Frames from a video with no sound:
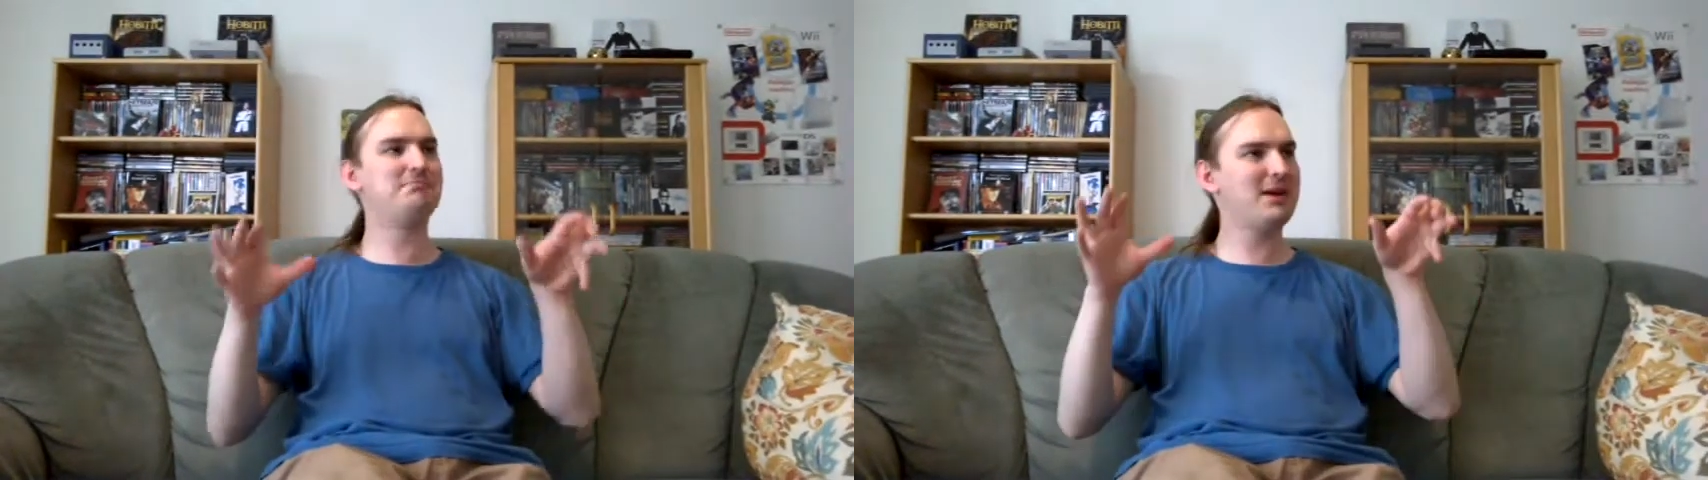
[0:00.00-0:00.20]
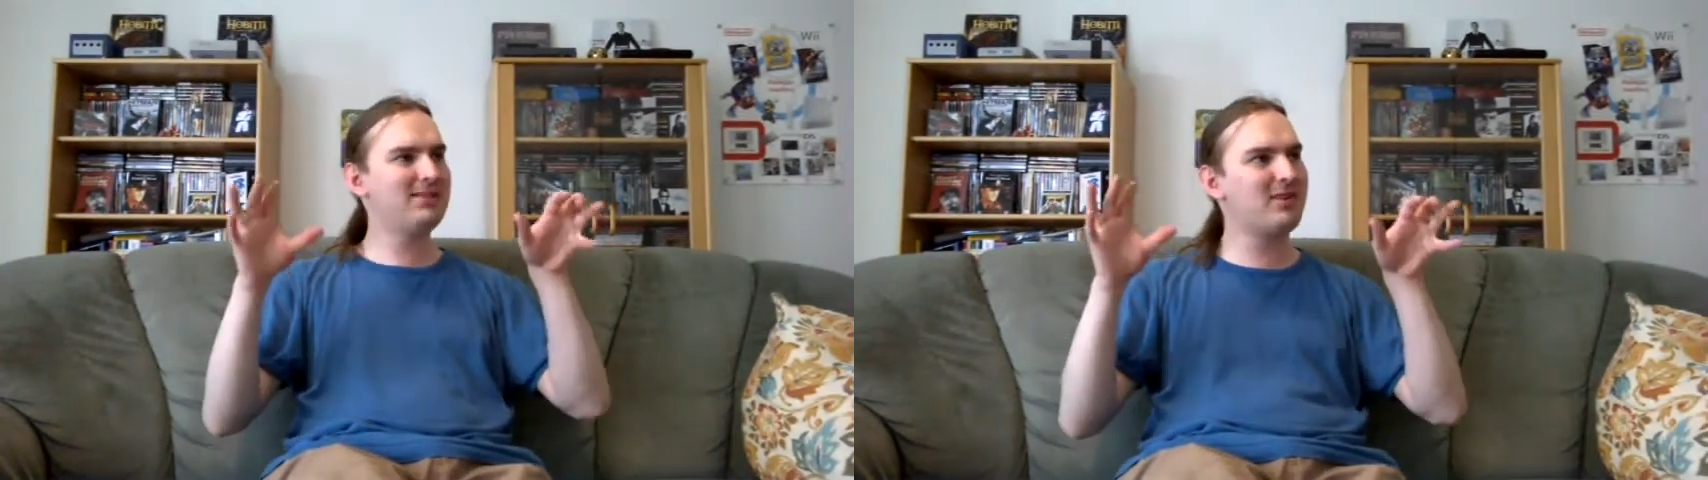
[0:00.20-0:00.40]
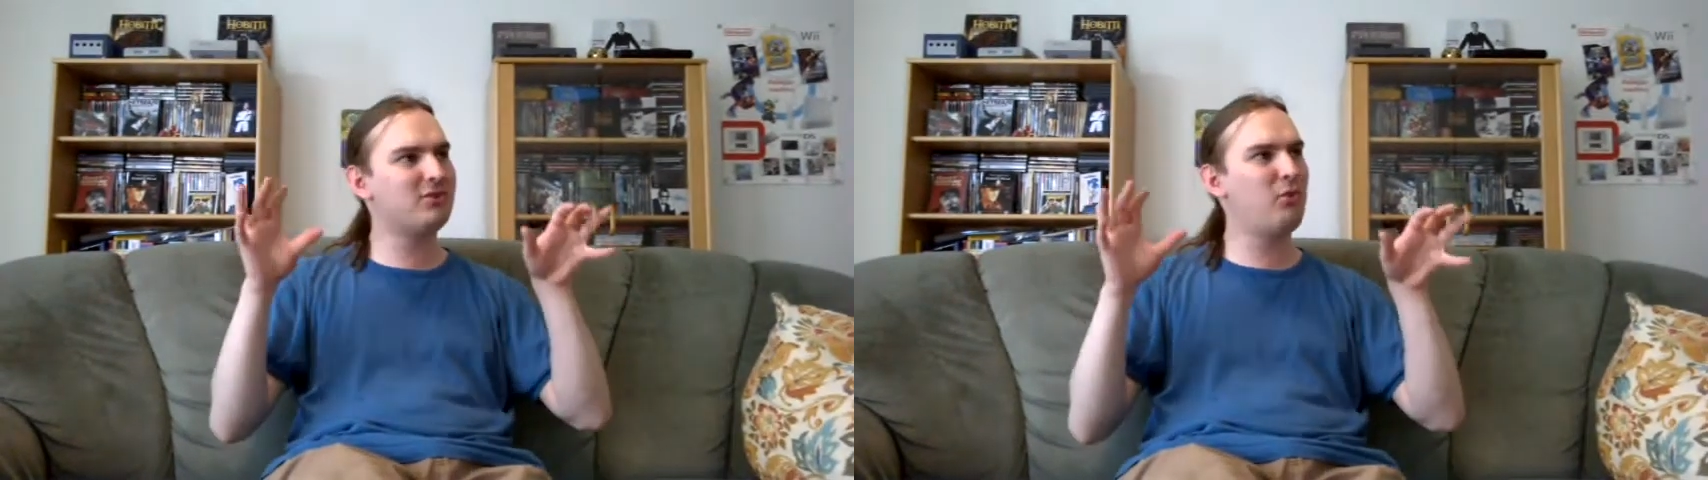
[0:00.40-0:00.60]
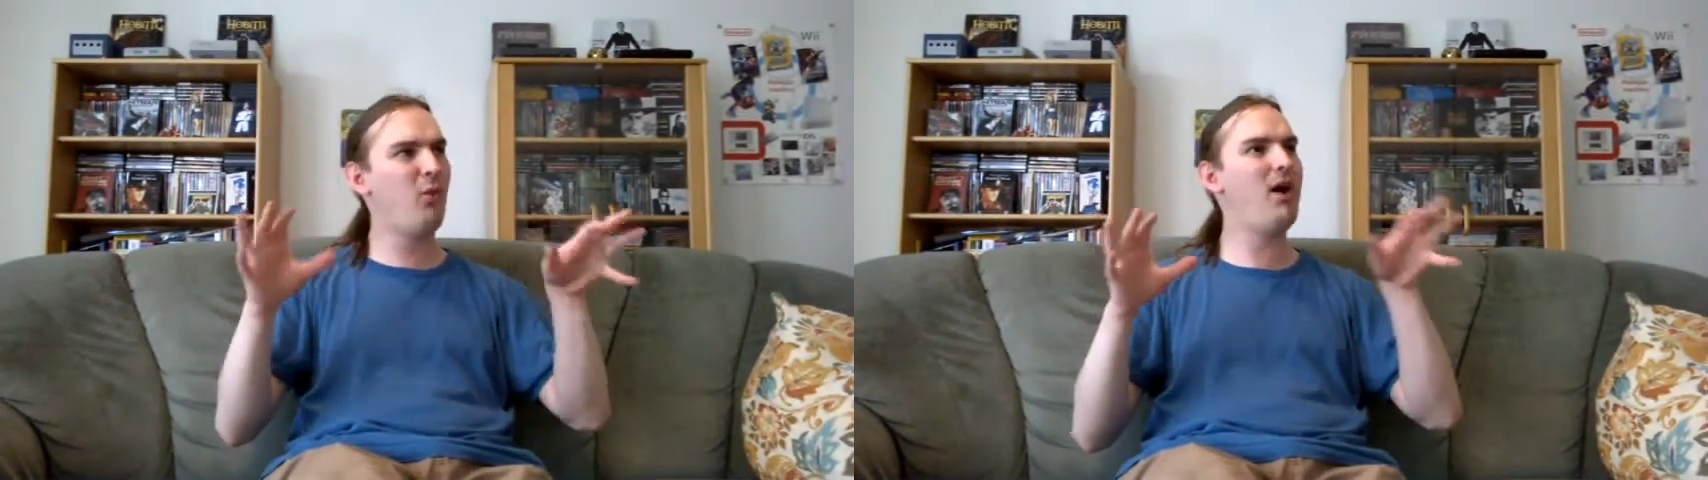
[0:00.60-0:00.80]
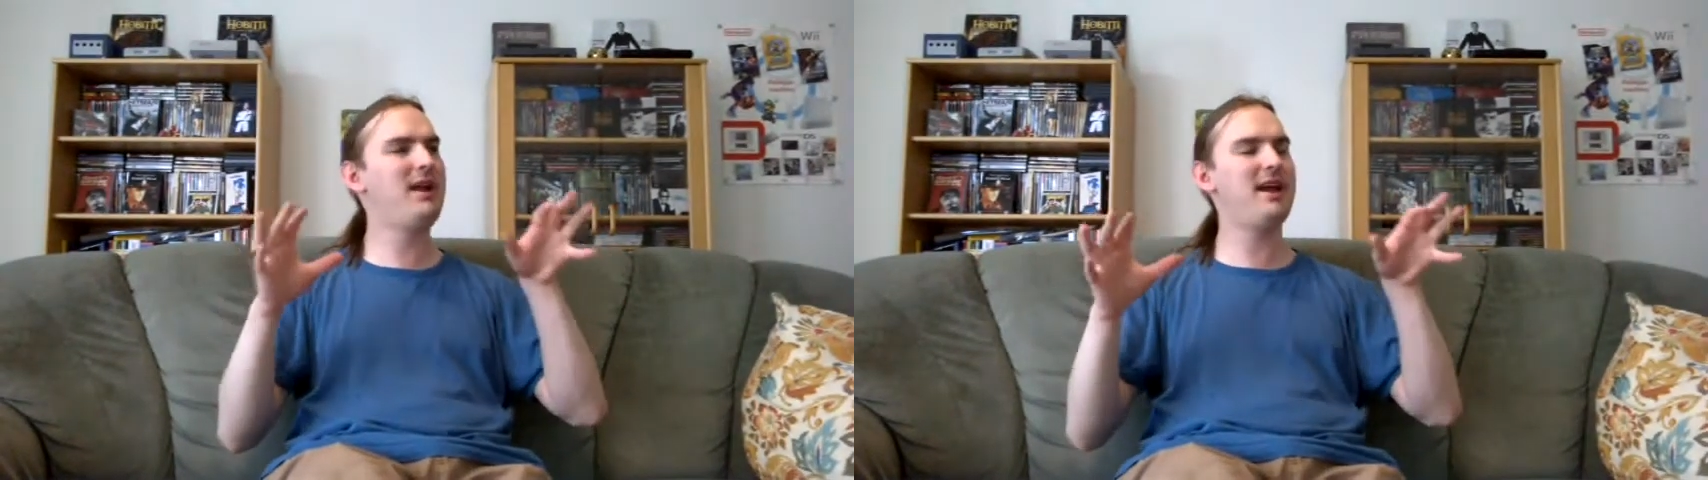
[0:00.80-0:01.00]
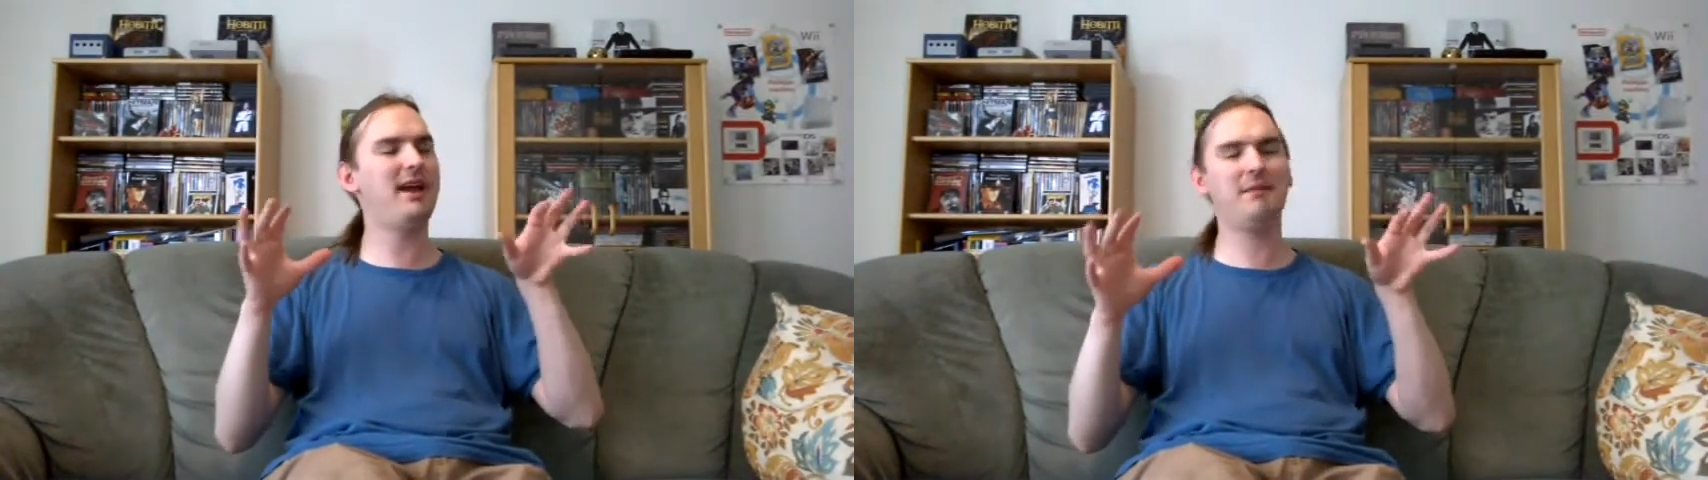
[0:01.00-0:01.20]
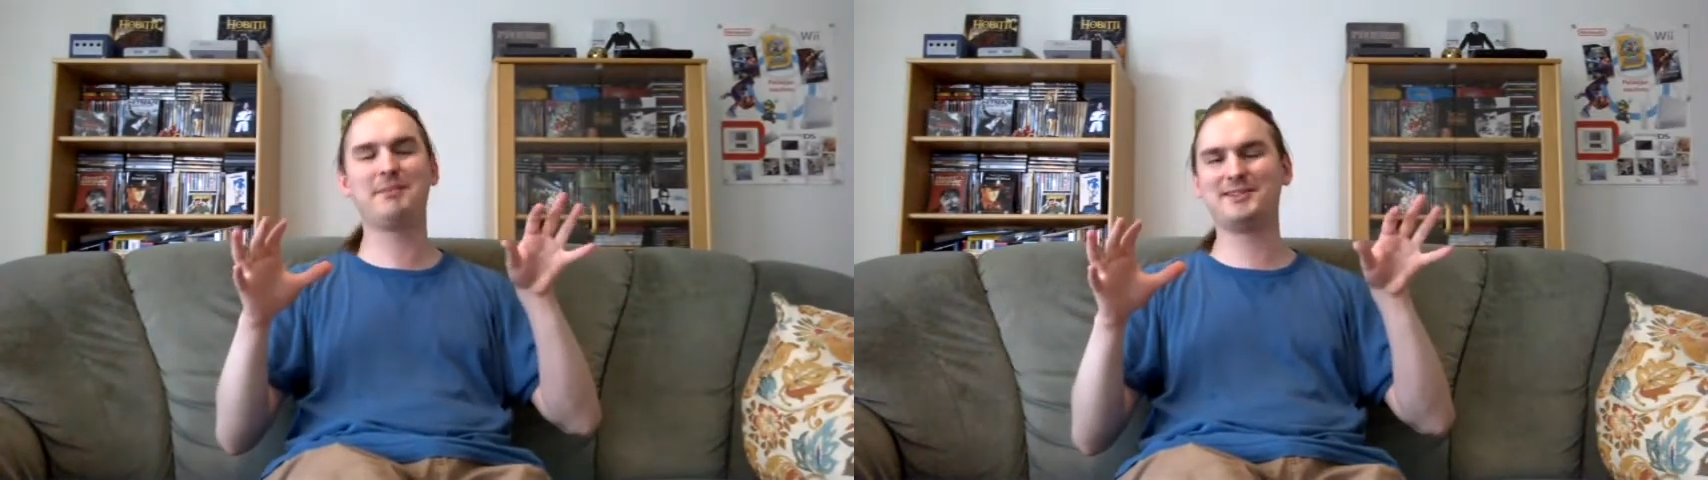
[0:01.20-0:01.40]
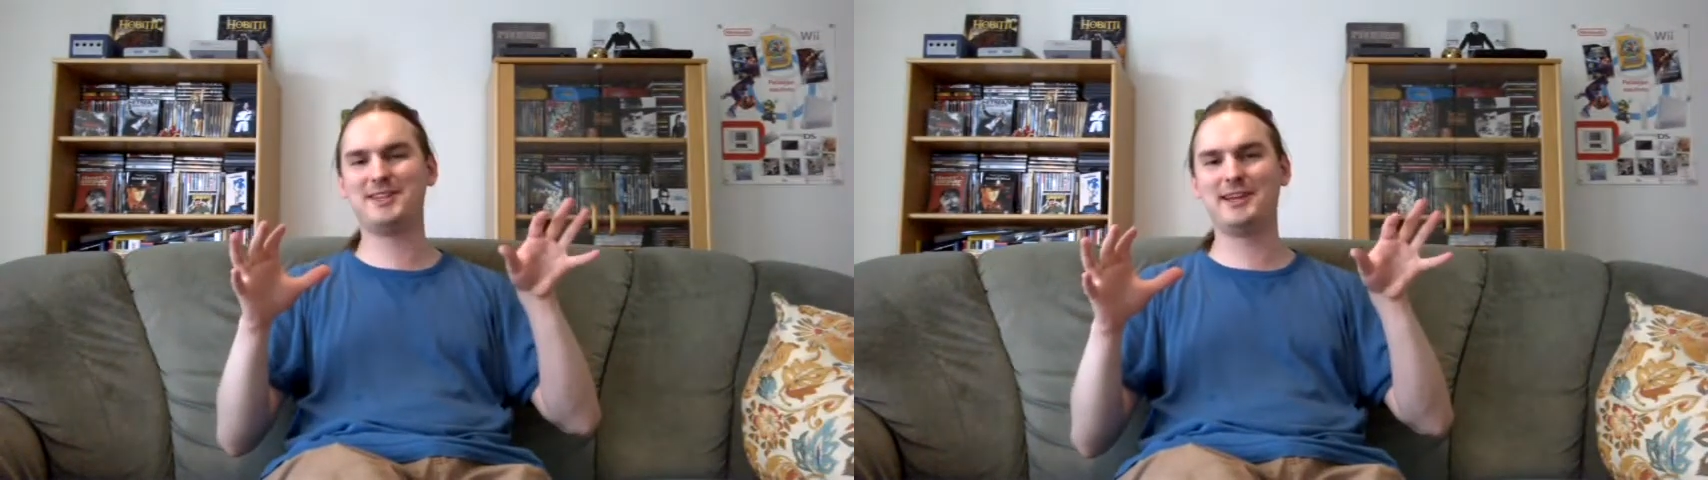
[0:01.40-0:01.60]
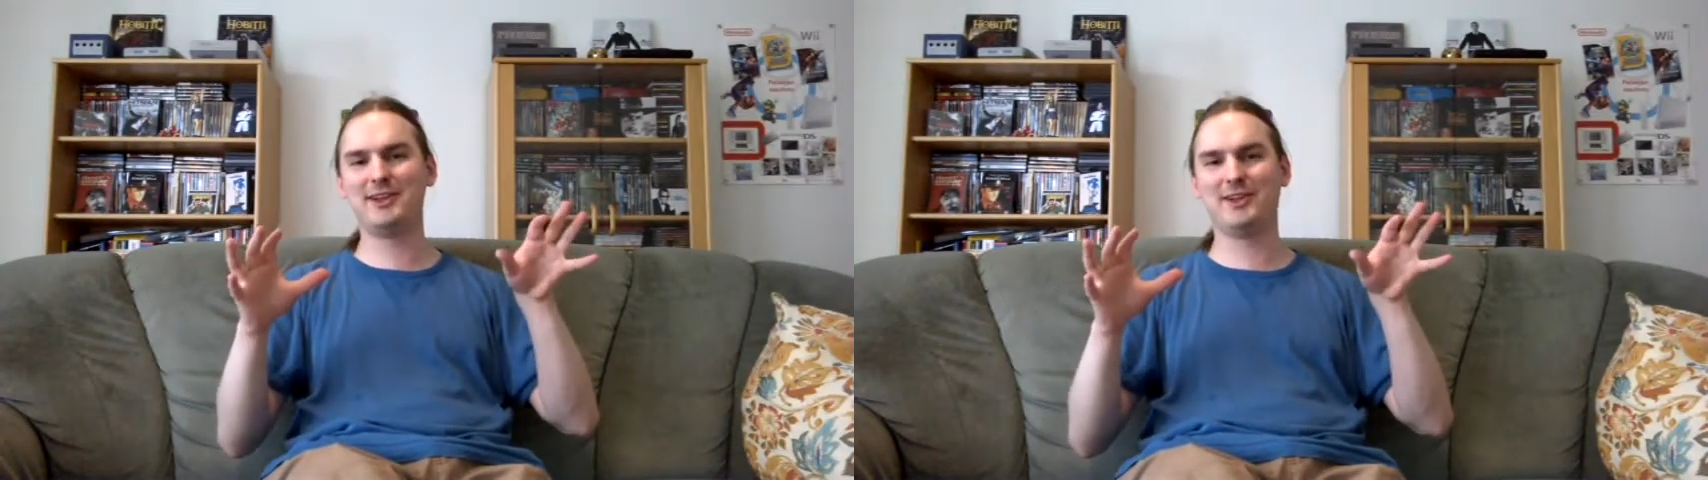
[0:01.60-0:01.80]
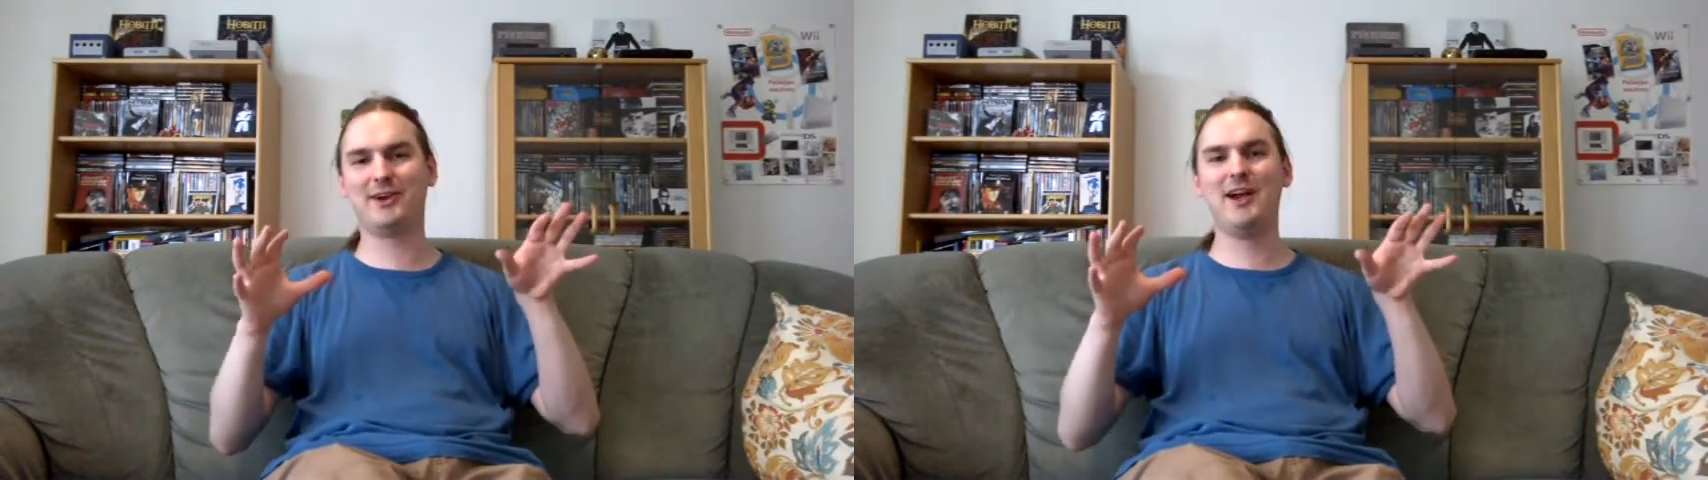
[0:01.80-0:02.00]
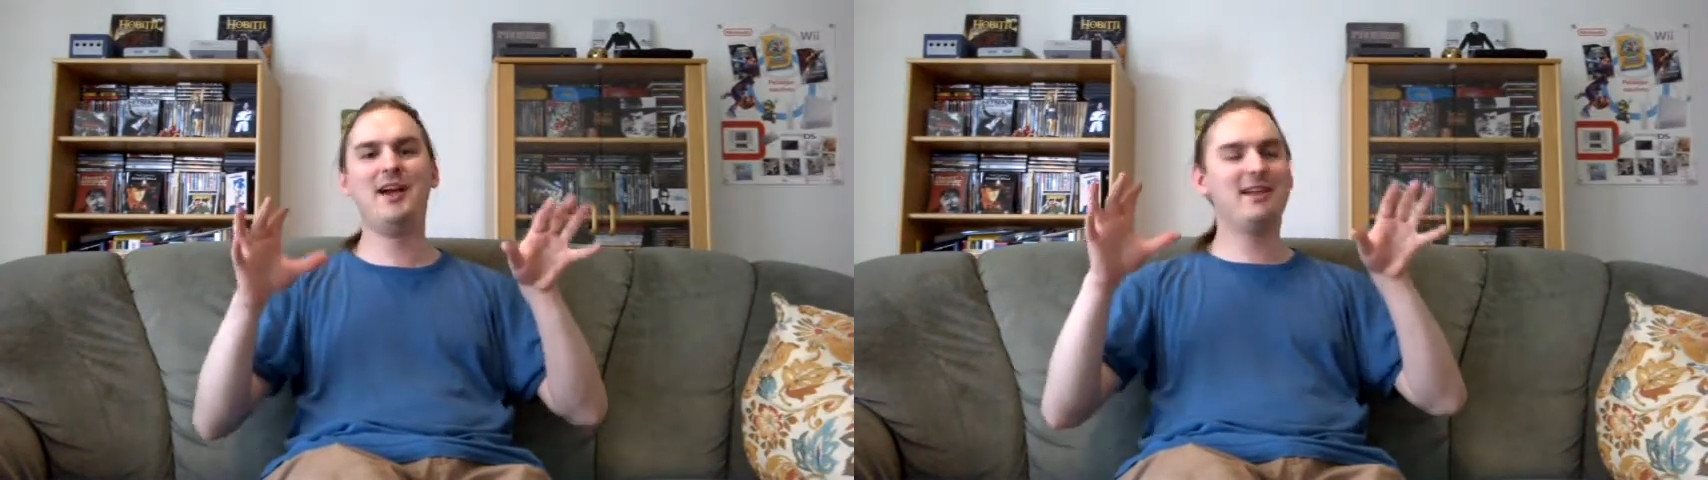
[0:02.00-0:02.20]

but there's one in particular